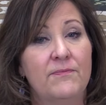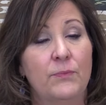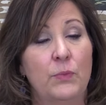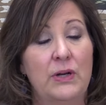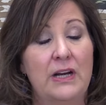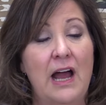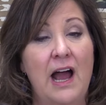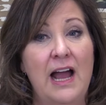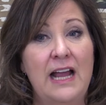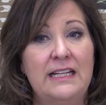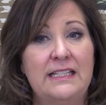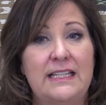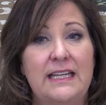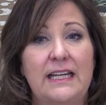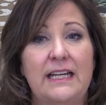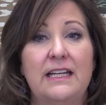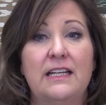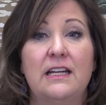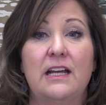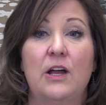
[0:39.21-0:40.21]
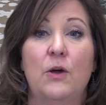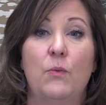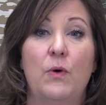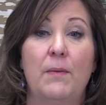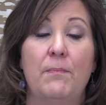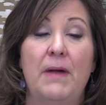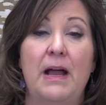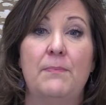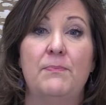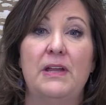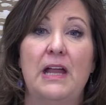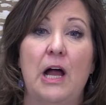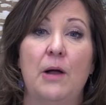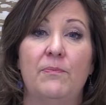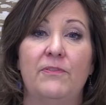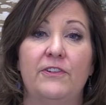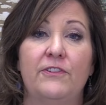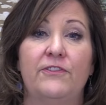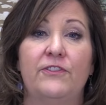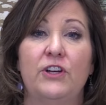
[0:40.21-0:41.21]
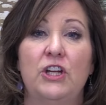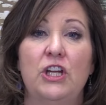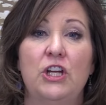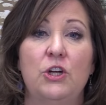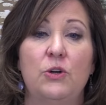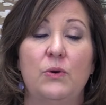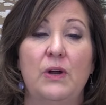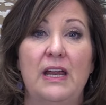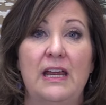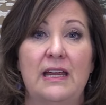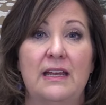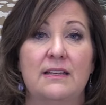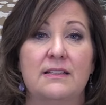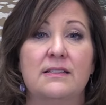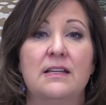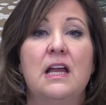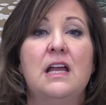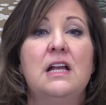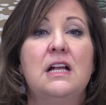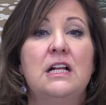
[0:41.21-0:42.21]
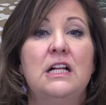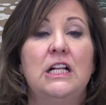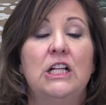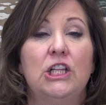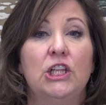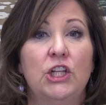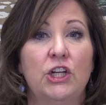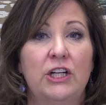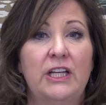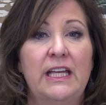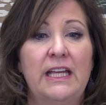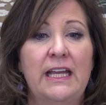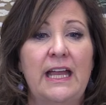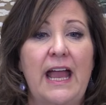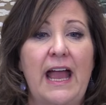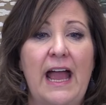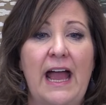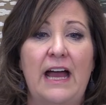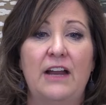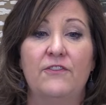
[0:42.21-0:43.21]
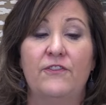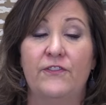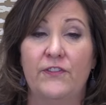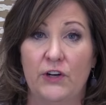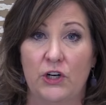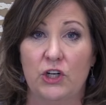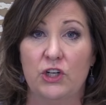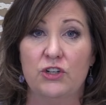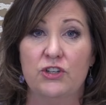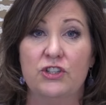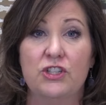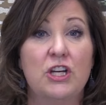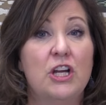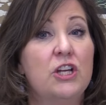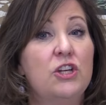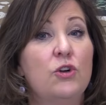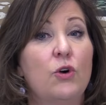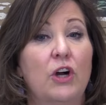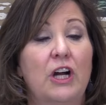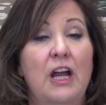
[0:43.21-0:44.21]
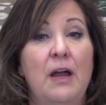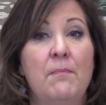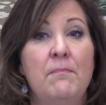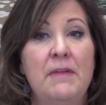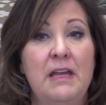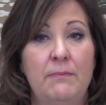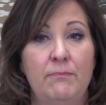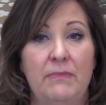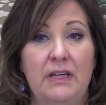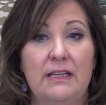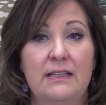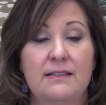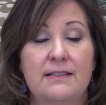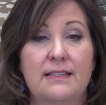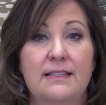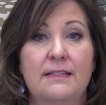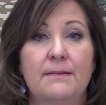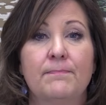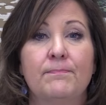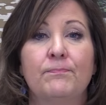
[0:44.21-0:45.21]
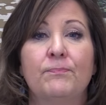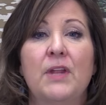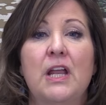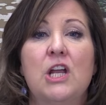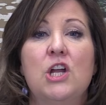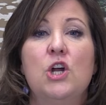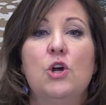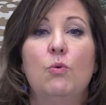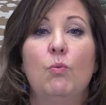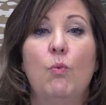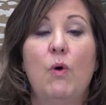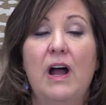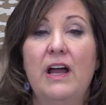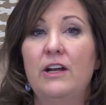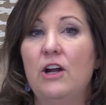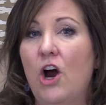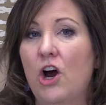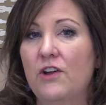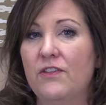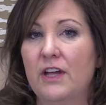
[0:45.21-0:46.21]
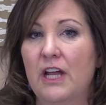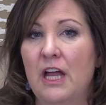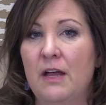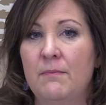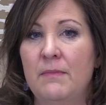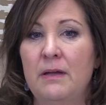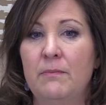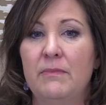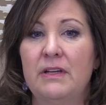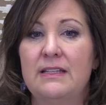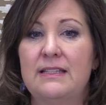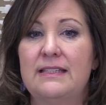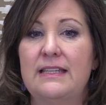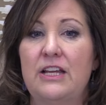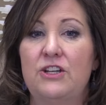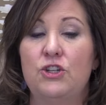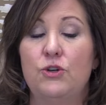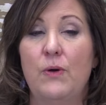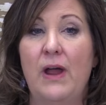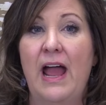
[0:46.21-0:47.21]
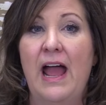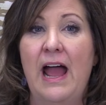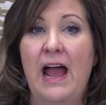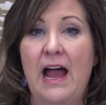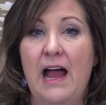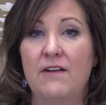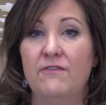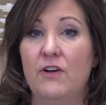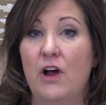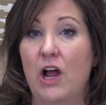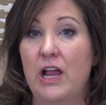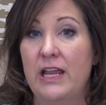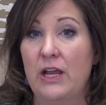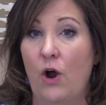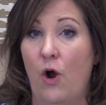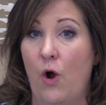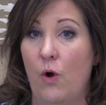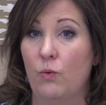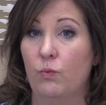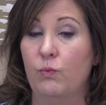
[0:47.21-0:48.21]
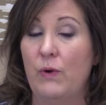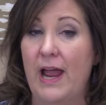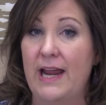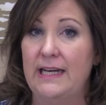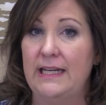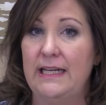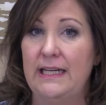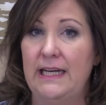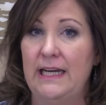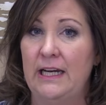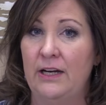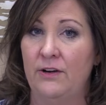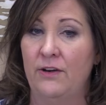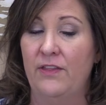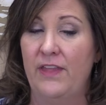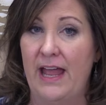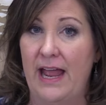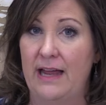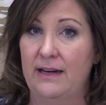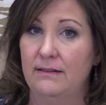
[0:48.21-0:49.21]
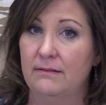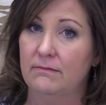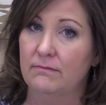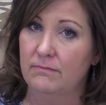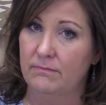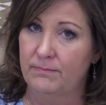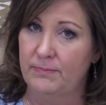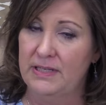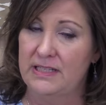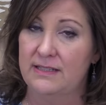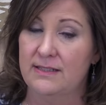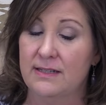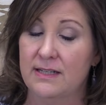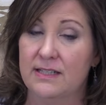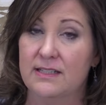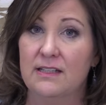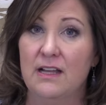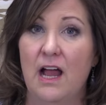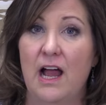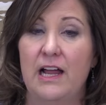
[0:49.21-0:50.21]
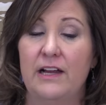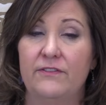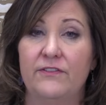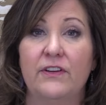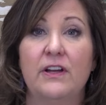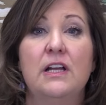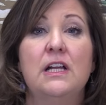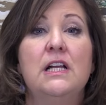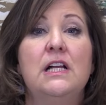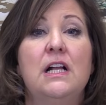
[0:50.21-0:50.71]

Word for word: what I did and what might be helpful for you is looking at first your commitments. What are the commitments that you have already in that business life?